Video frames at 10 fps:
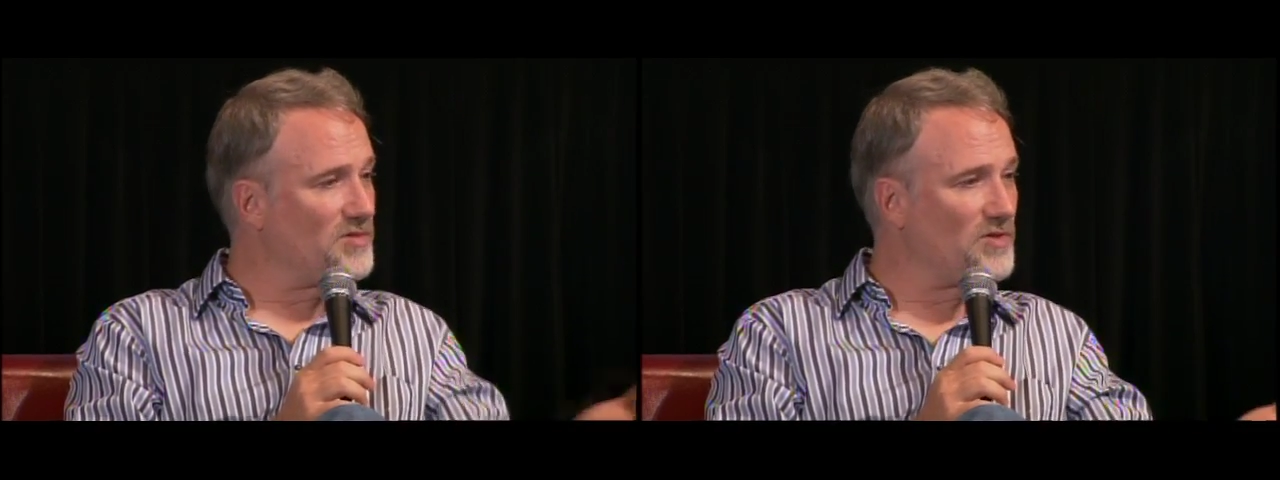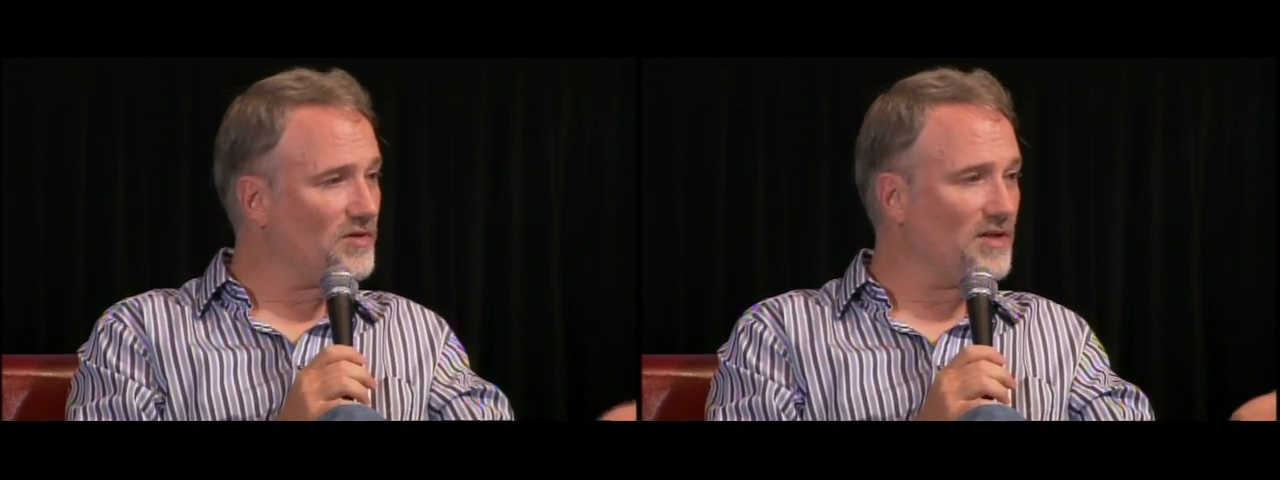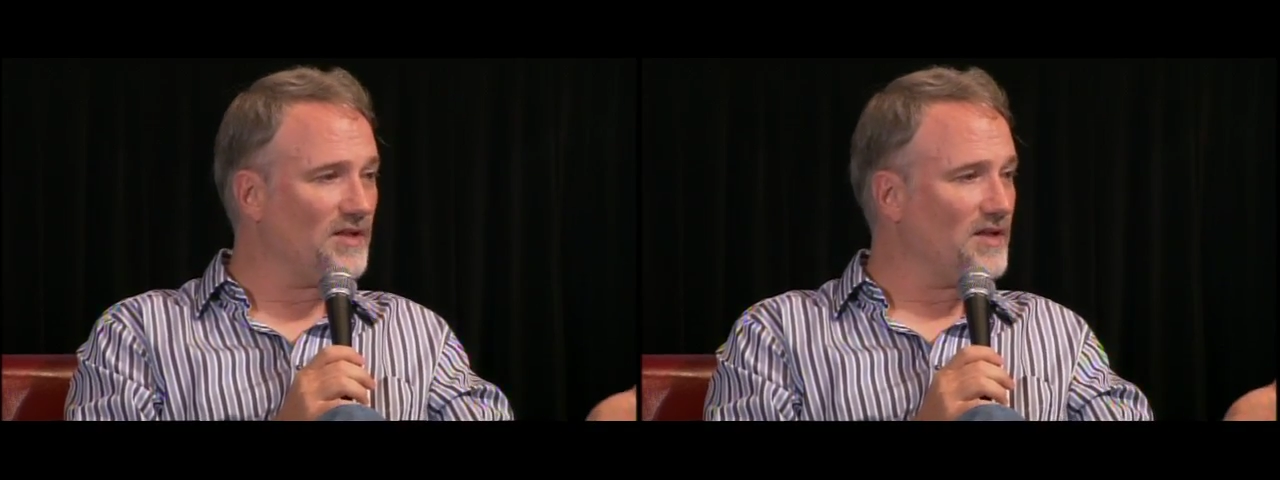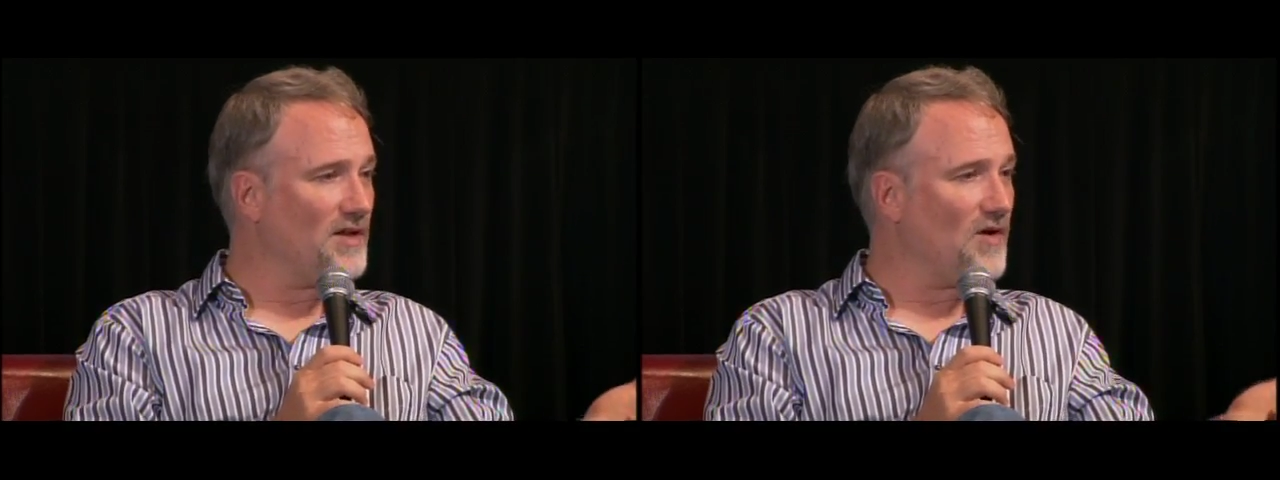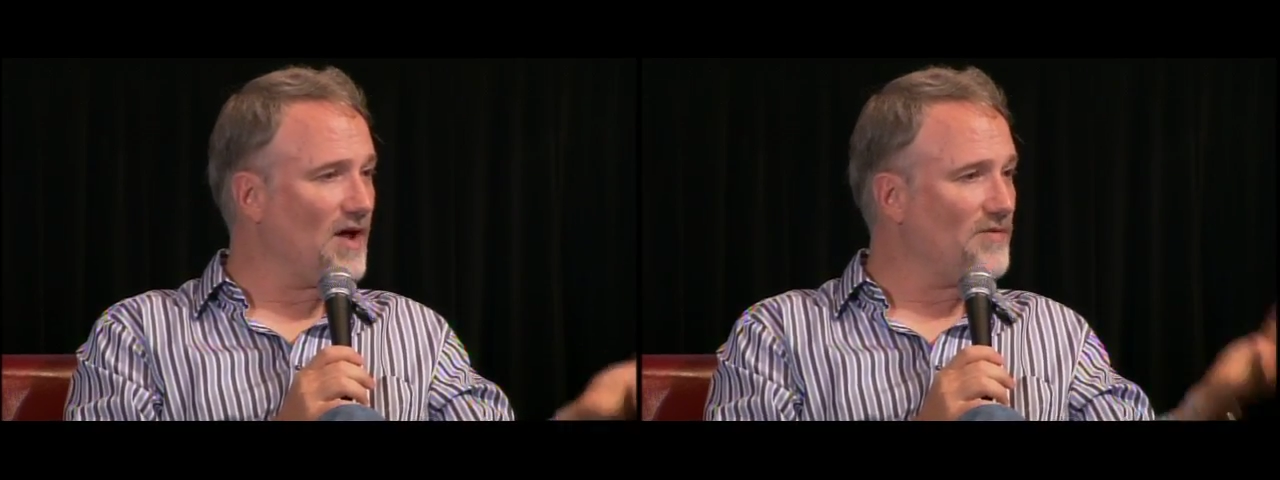Certainly, you
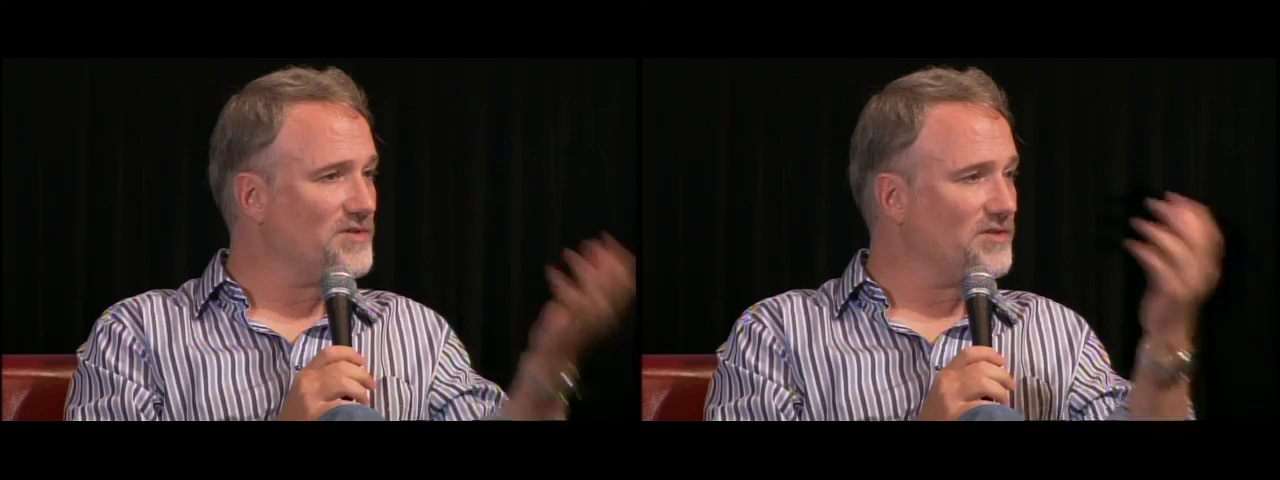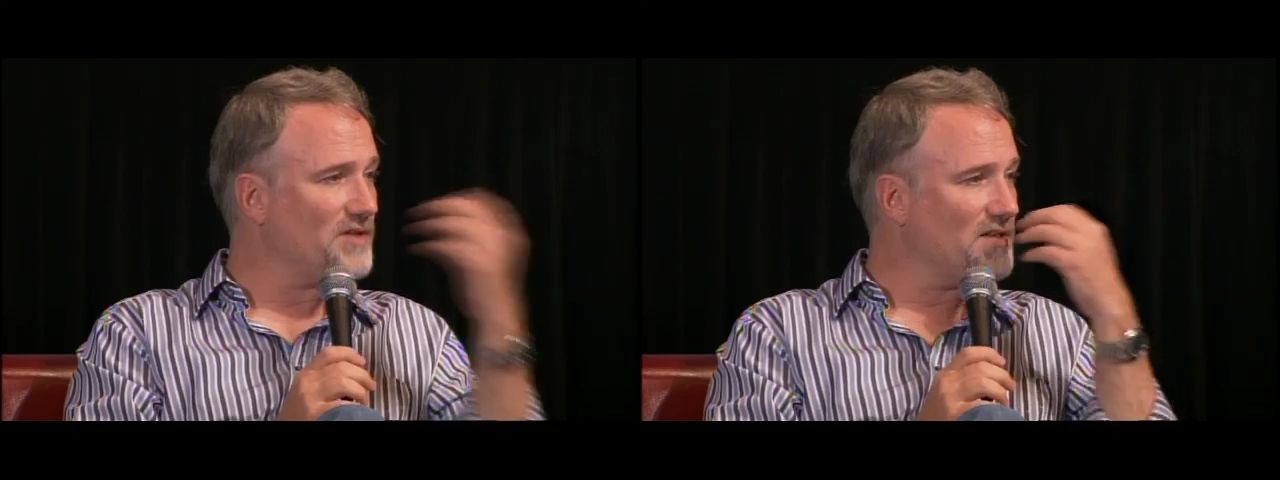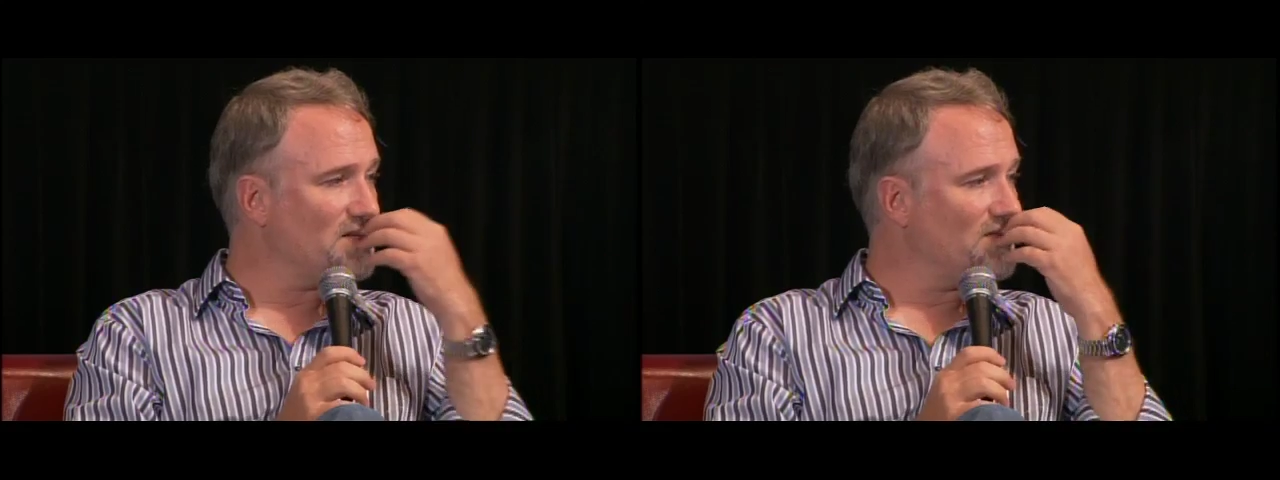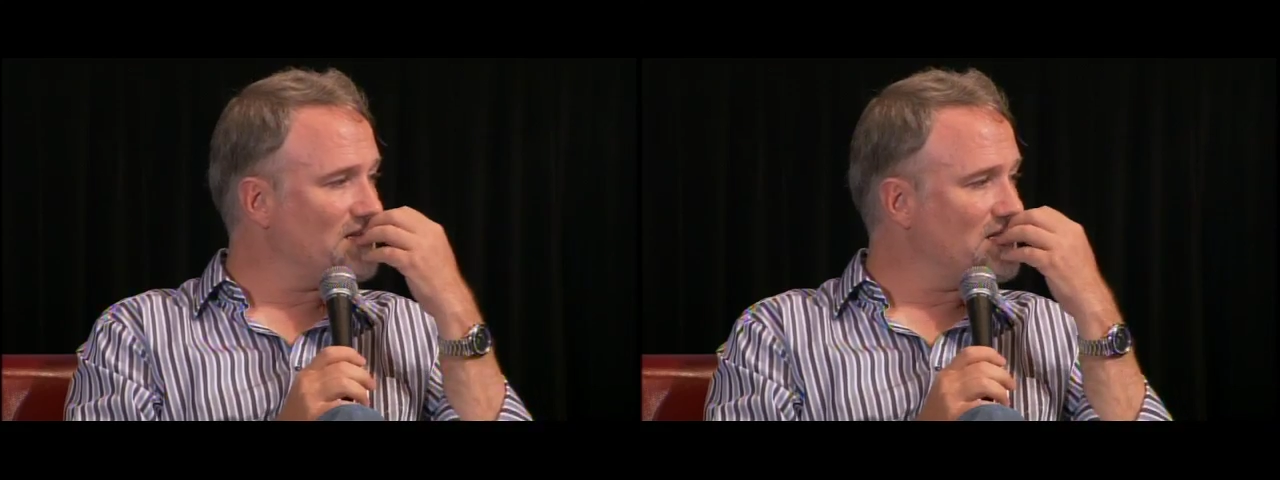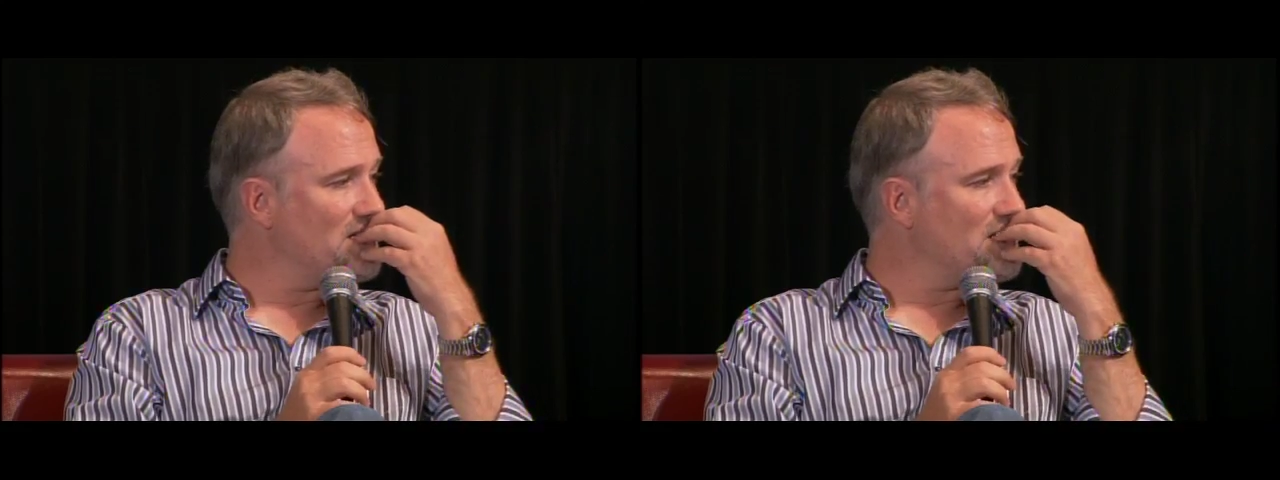know, I always looked at
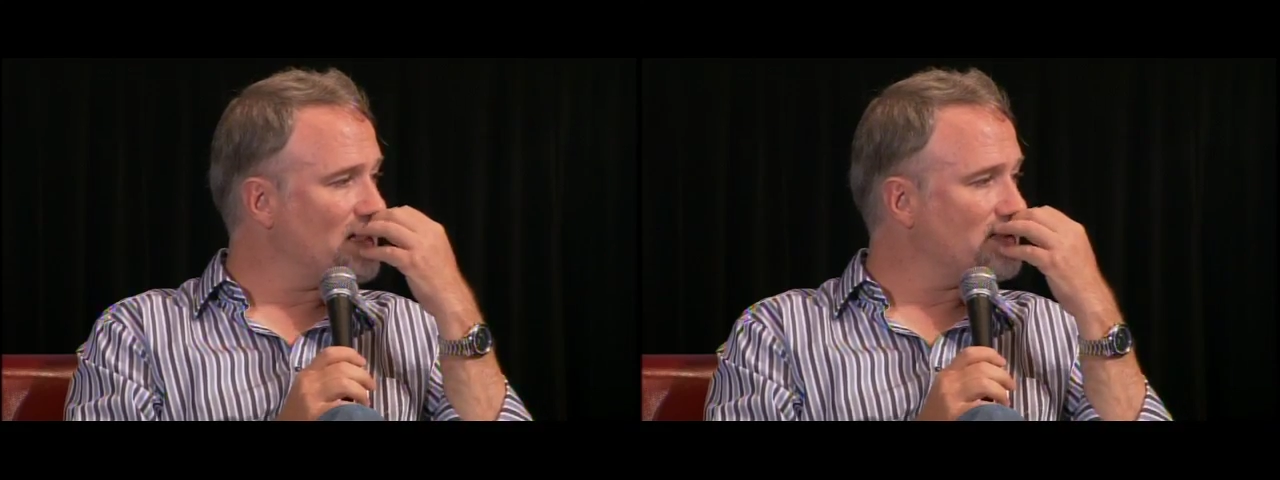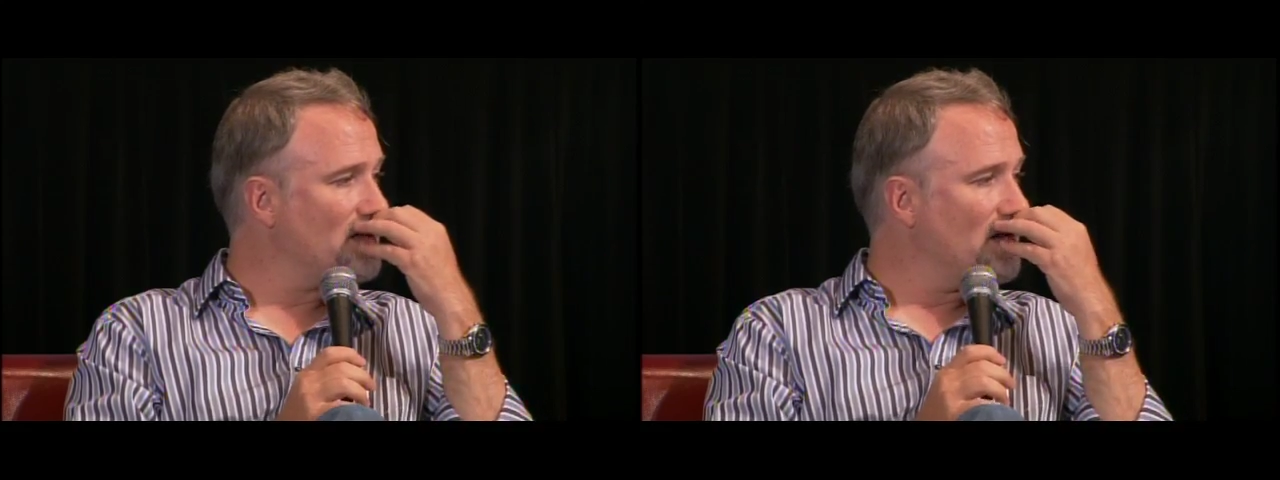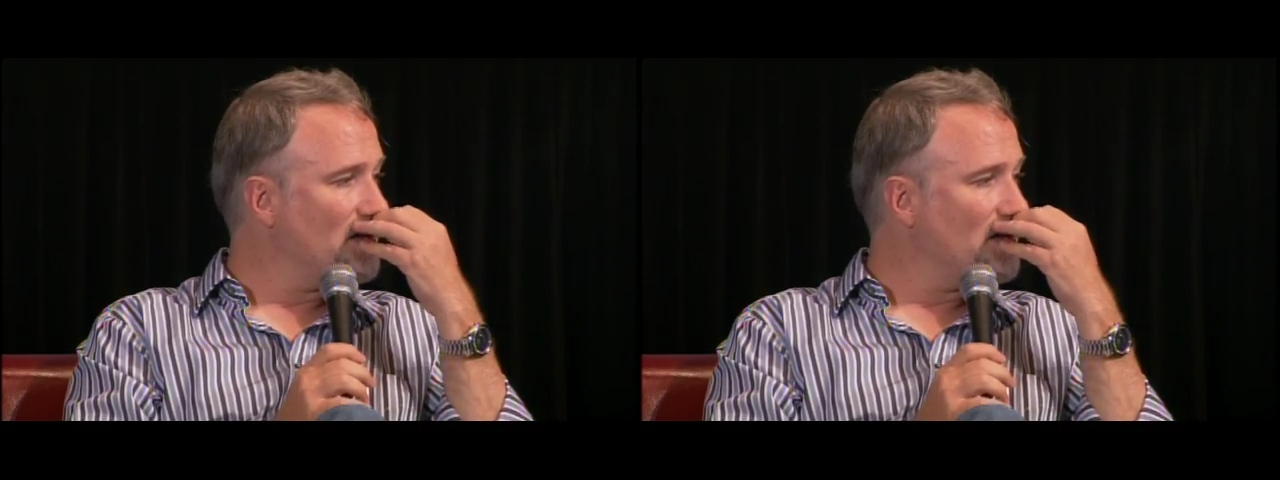DVDs as,